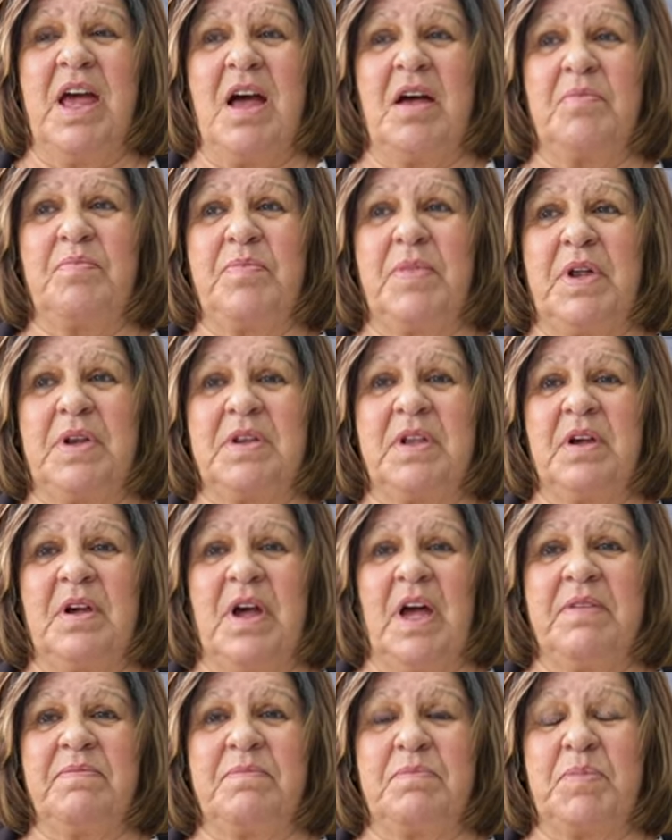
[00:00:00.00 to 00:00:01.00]
yet, but
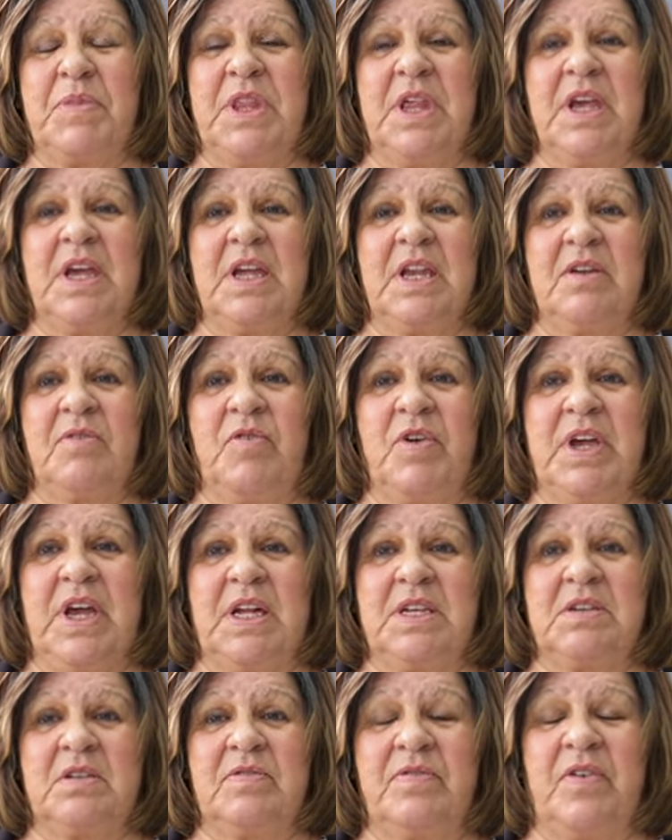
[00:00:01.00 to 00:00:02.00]
I'm thinking if we
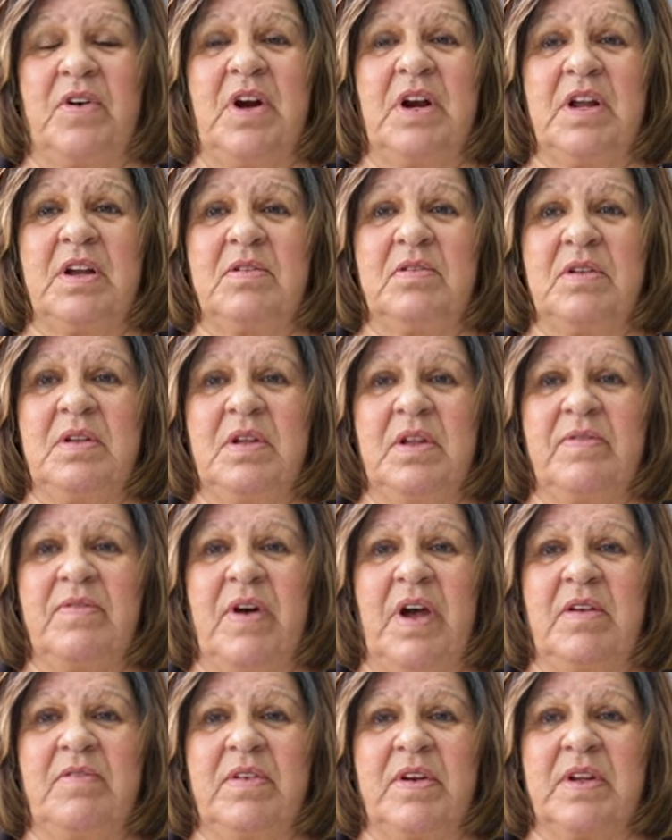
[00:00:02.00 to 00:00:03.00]
get to Vernon, if
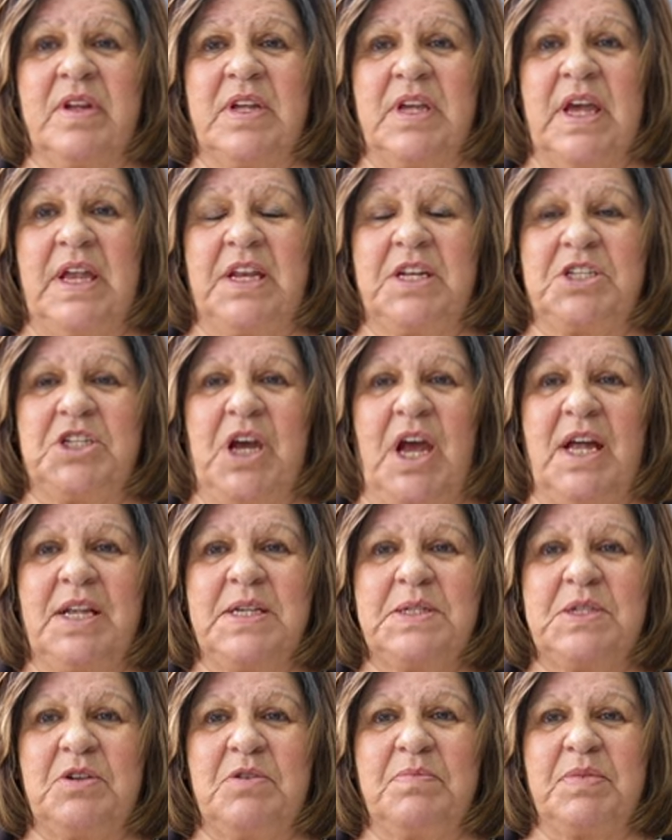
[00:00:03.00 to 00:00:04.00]
I ever get a
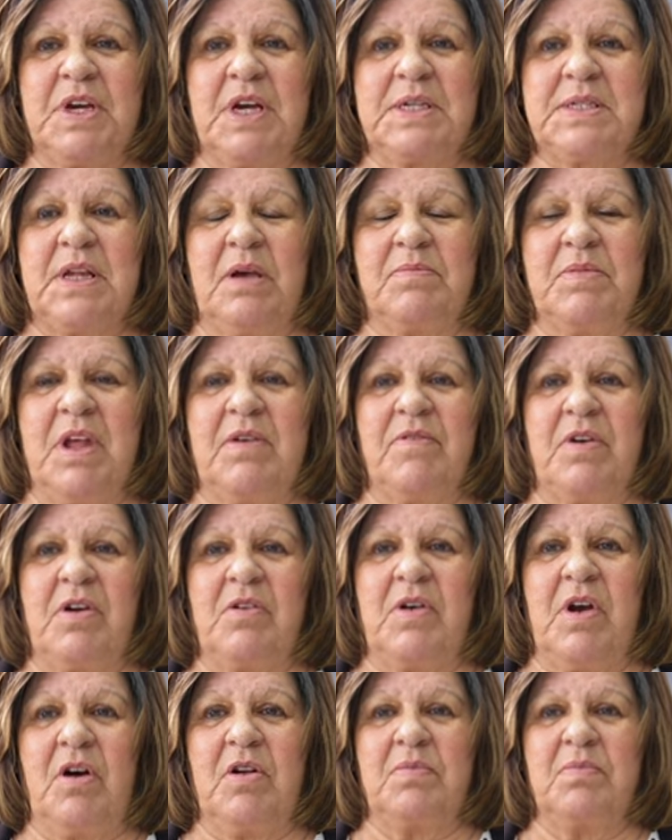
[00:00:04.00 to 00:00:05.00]
chance to, because I'm never
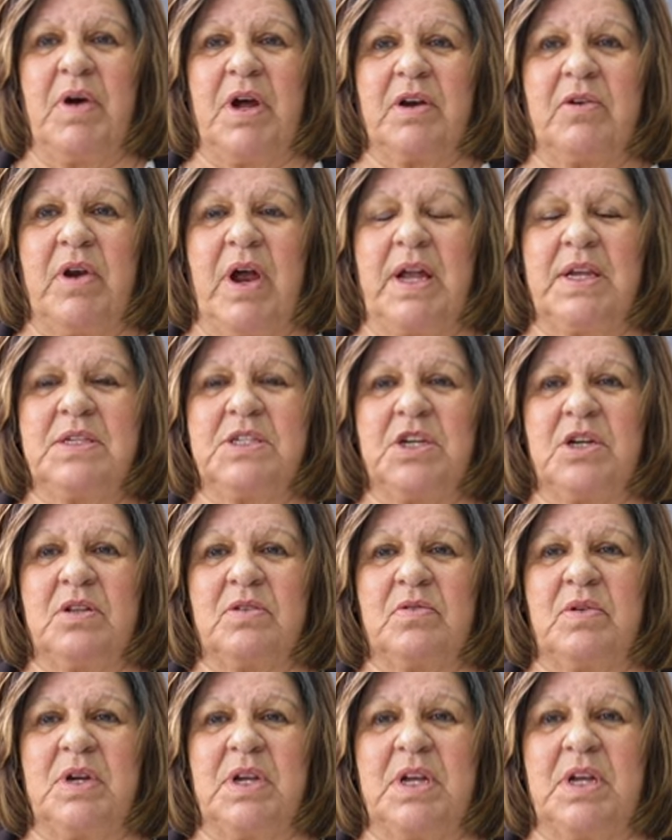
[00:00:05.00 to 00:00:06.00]
around my
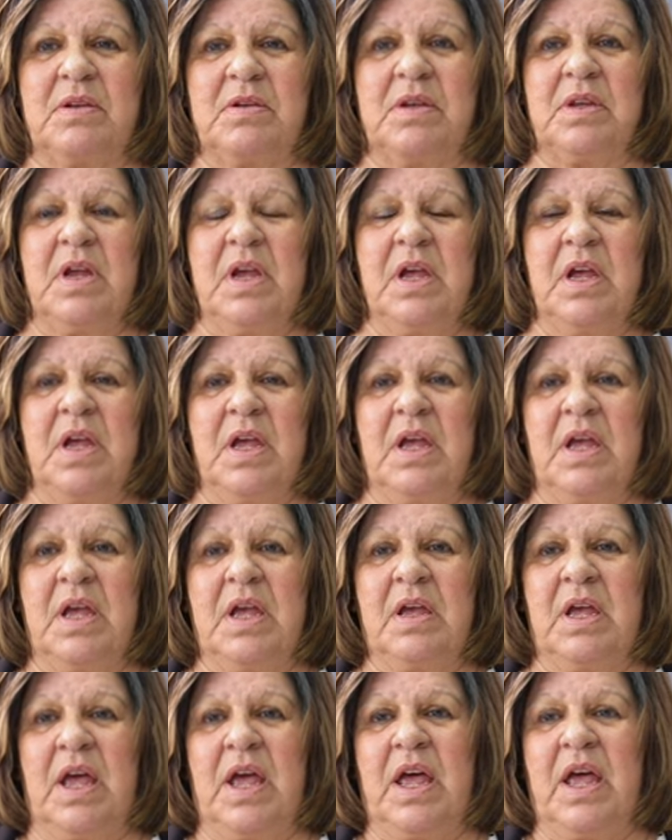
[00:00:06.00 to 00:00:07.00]
grandchildren. And,
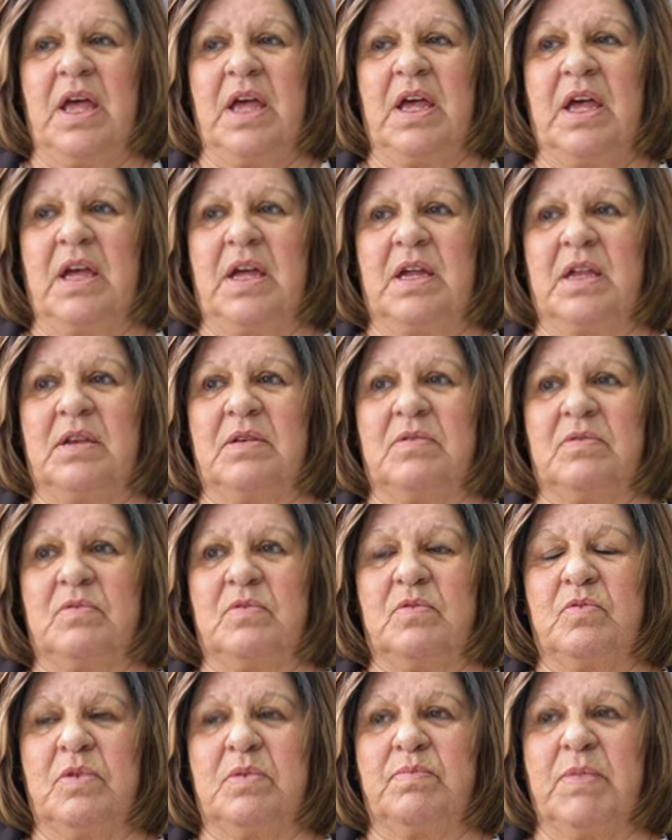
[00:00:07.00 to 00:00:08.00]
and
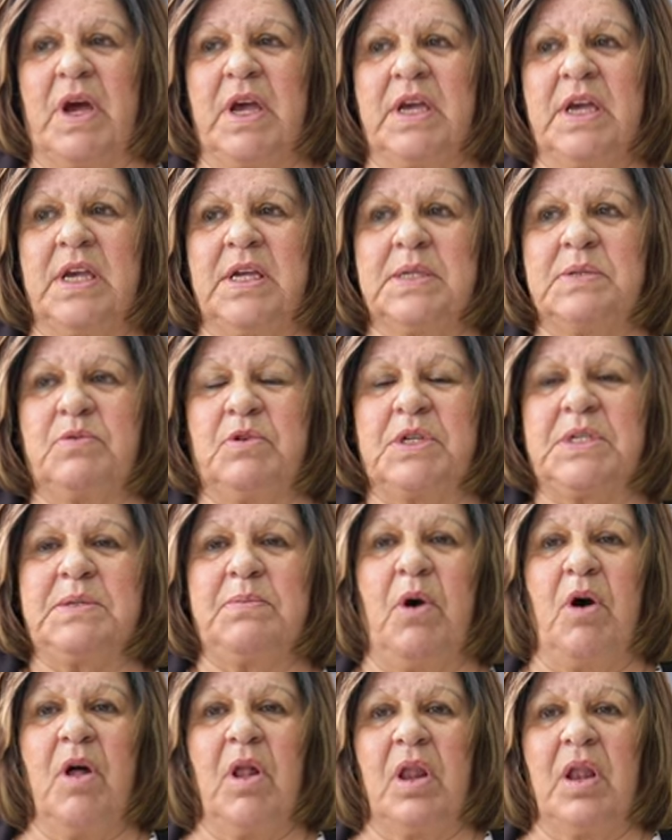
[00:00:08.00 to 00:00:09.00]
when my kids were
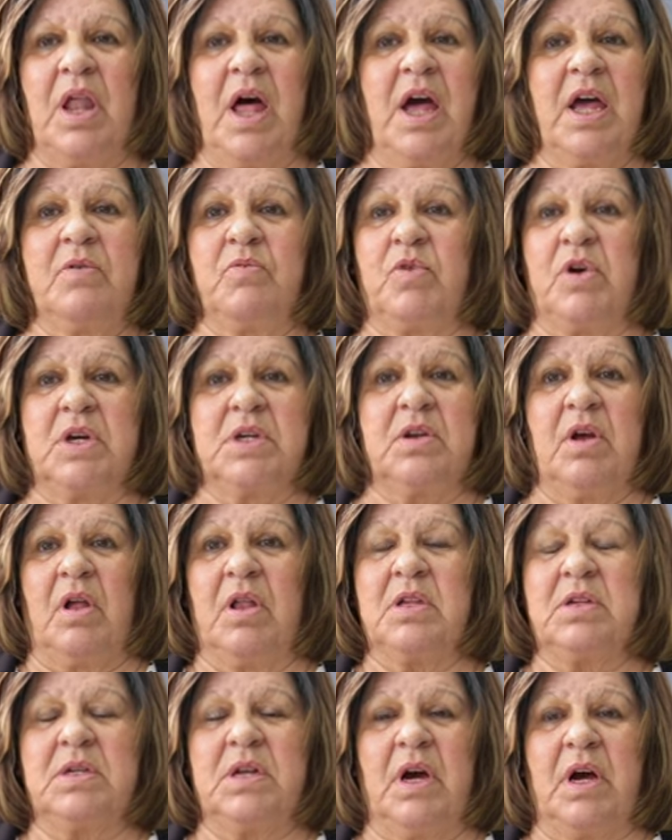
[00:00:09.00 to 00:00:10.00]
small, I worked
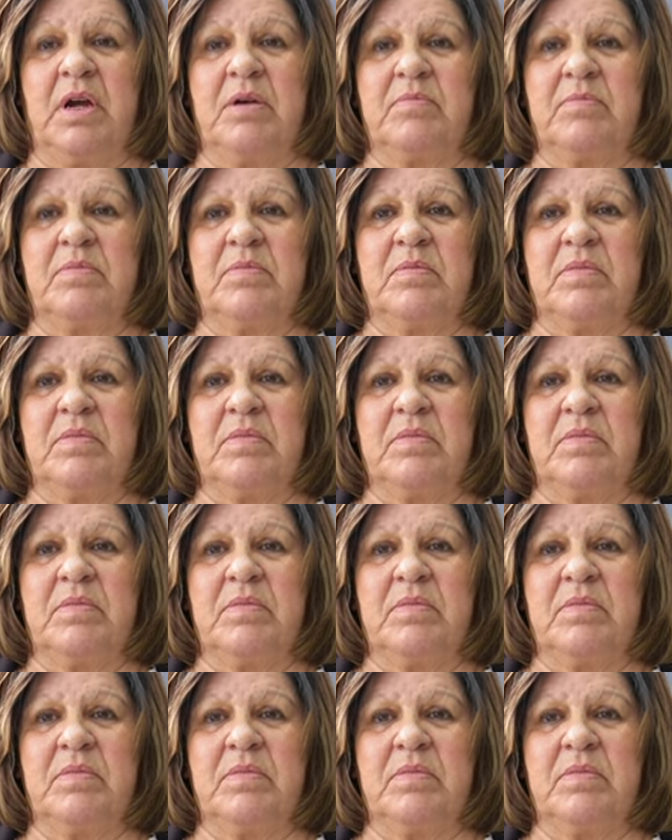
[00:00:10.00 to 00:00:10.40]
all the time.